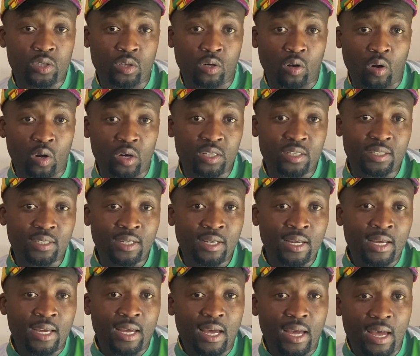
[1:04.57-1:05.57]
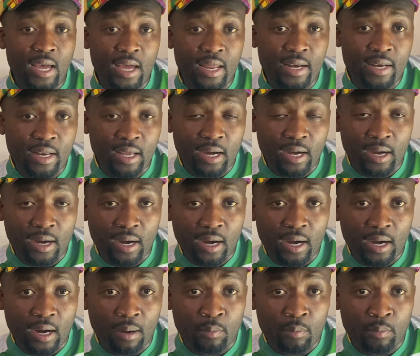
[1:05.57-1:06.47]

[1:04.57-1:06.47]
was launched, and uh,